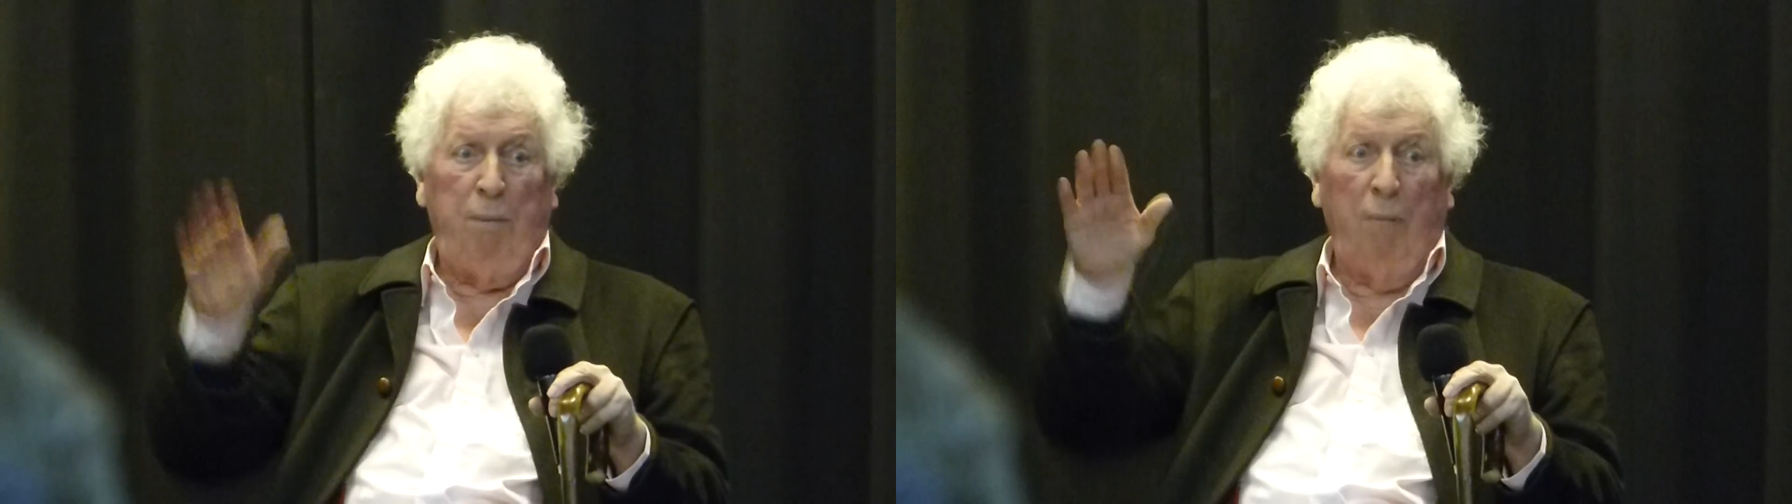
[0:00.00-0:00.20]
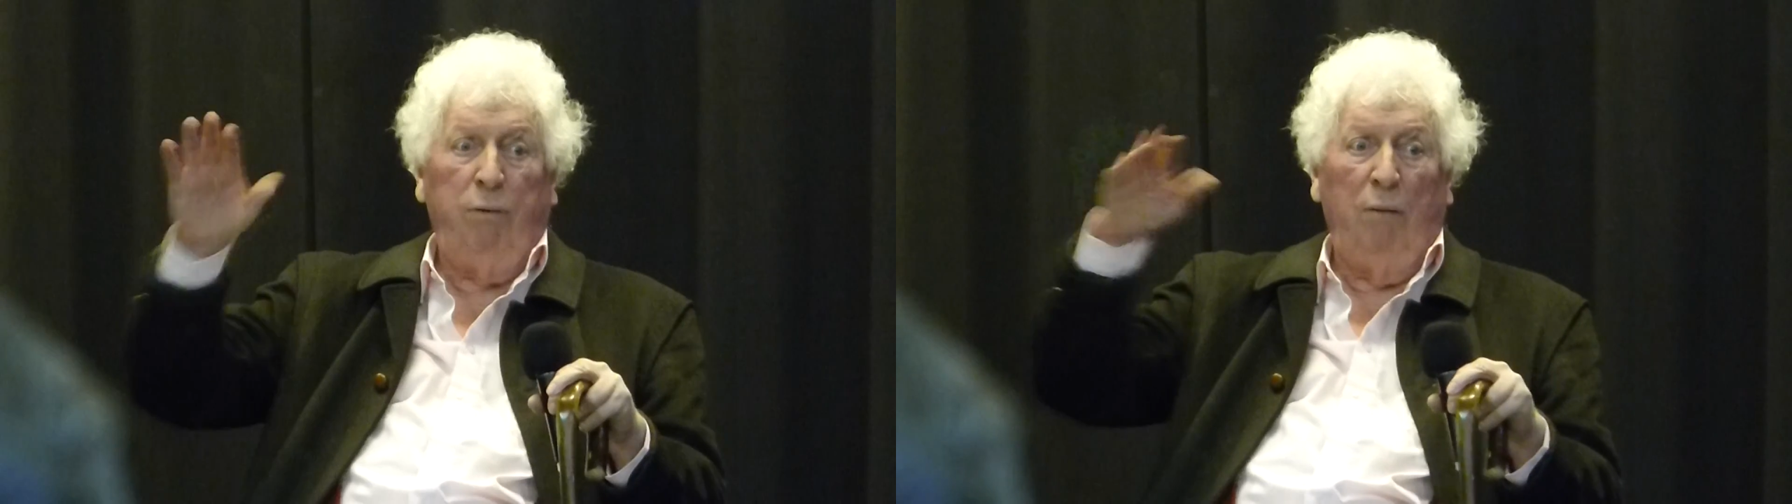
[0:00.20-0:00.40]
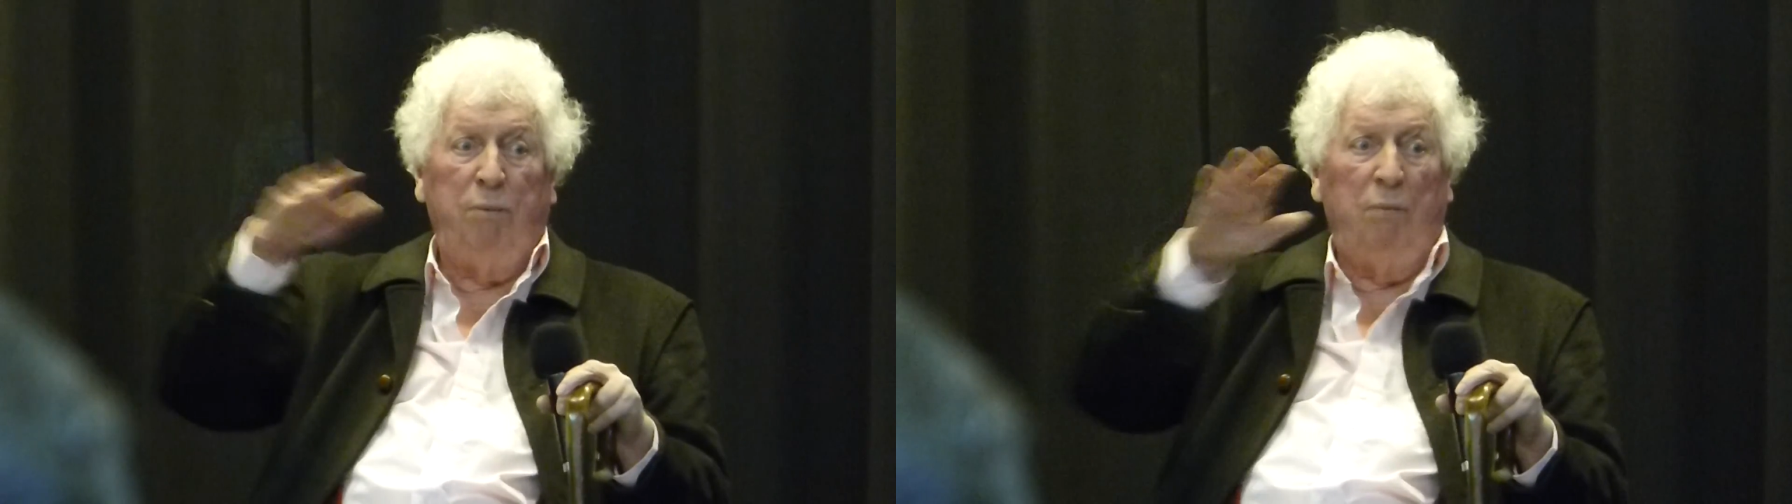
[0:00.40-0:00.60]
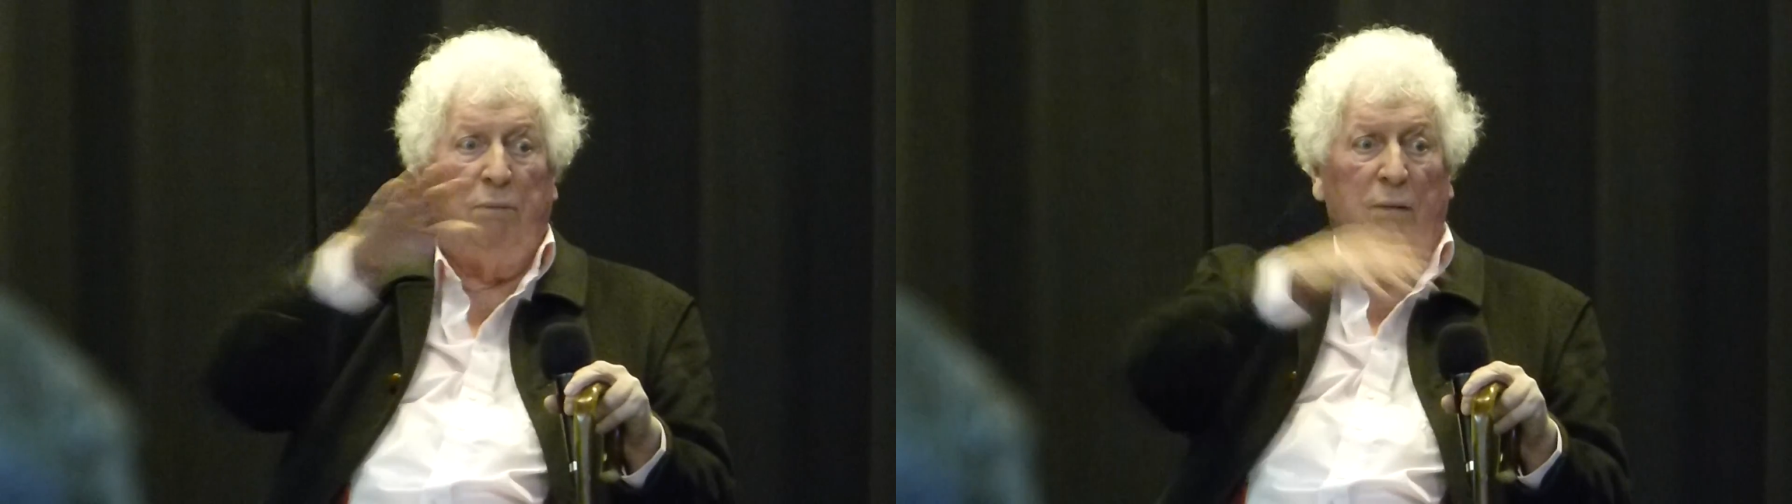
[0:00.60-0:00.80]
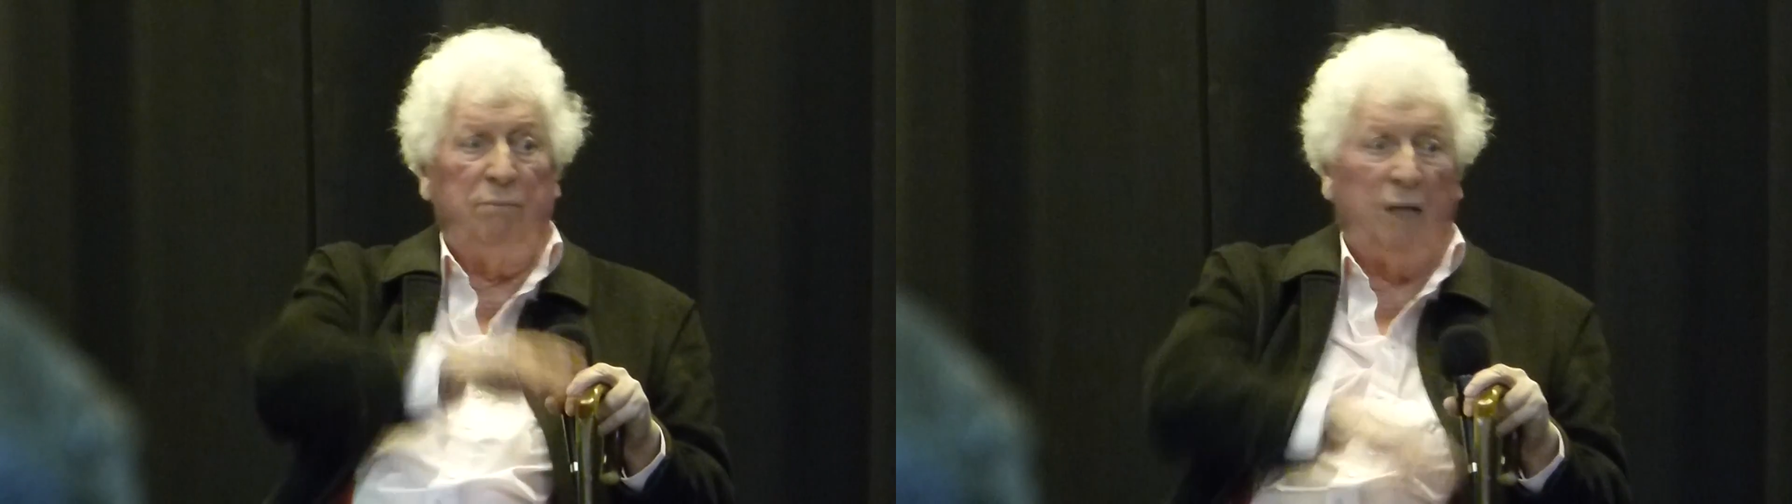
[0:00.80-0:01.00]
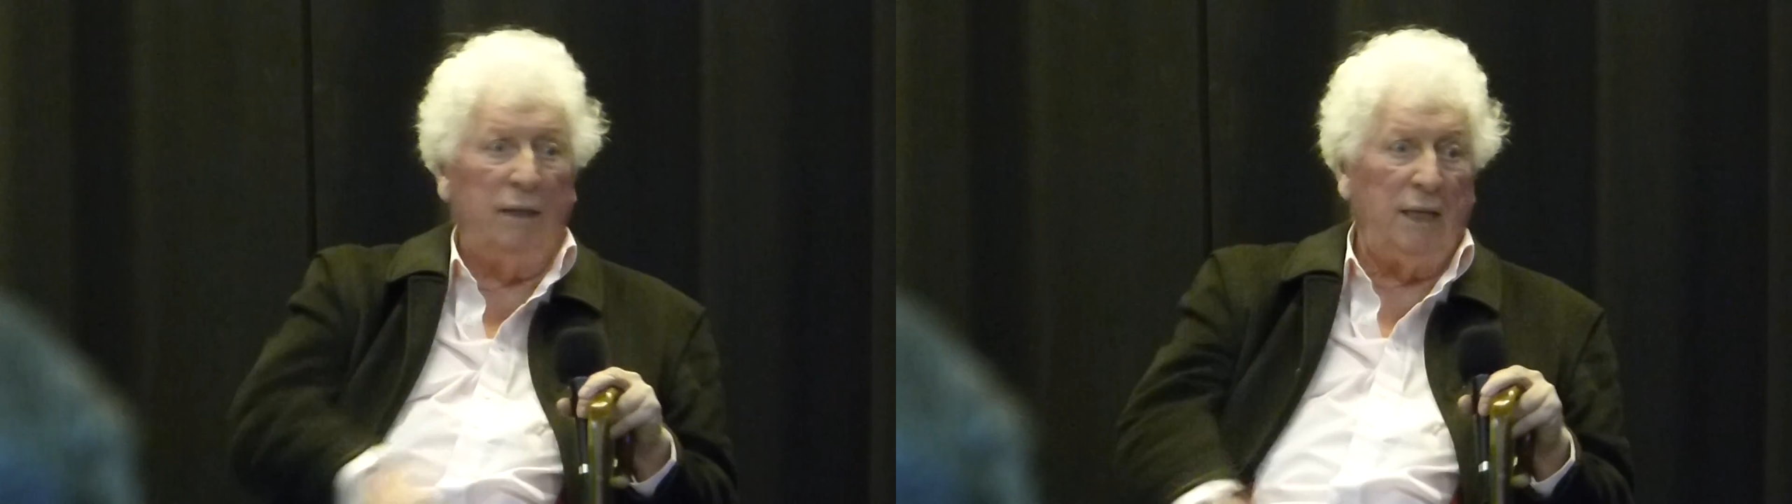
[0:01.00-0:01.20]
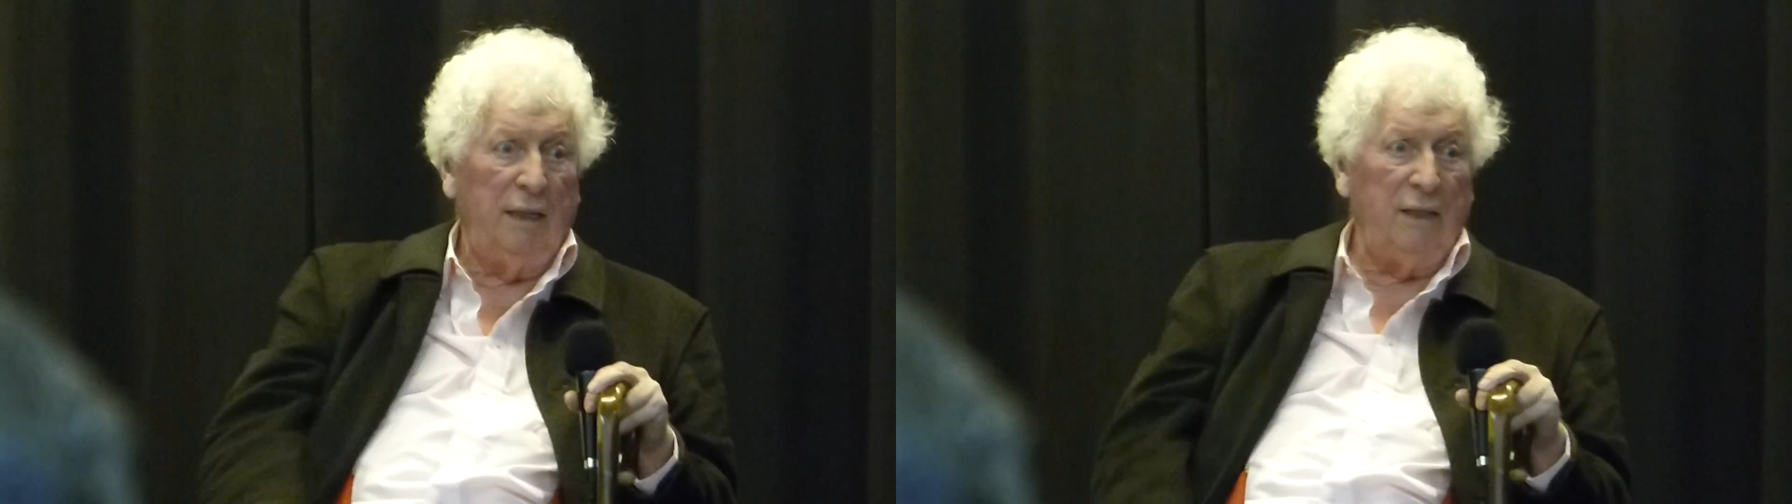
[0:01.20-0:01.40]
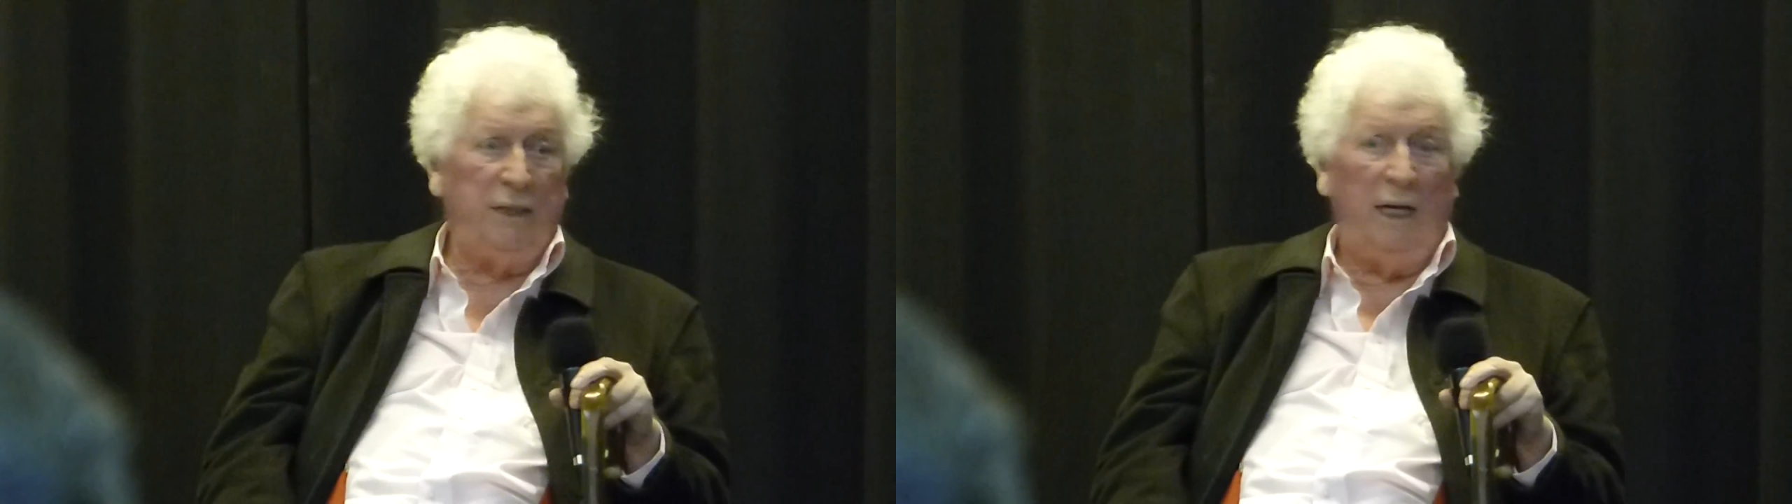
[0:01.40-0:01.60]
boom, boom, boom, boom, down
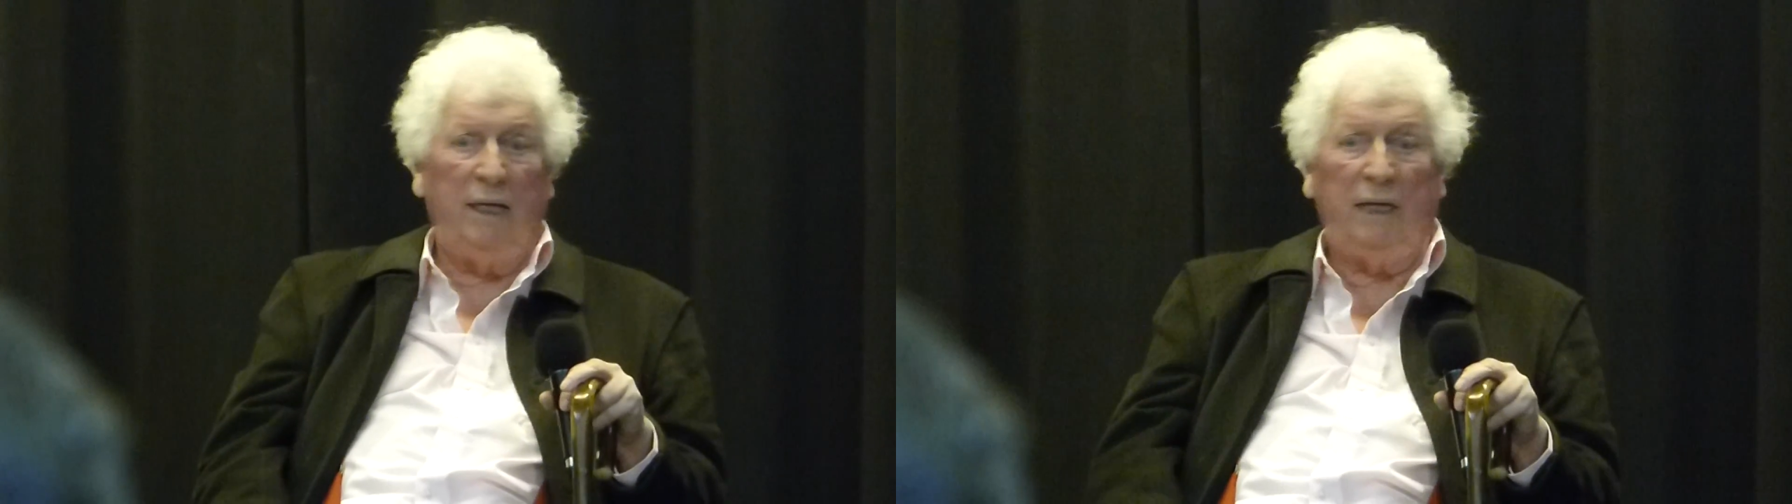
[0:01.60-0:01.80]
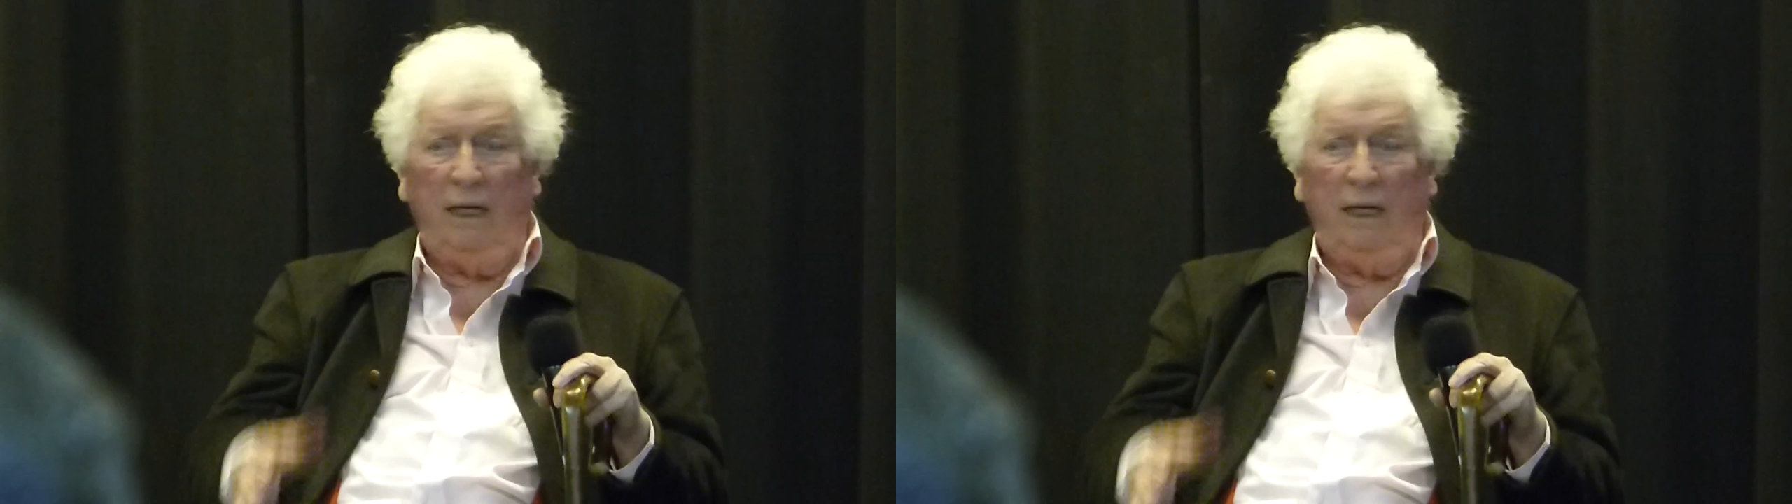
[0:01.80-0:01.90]
the stairs.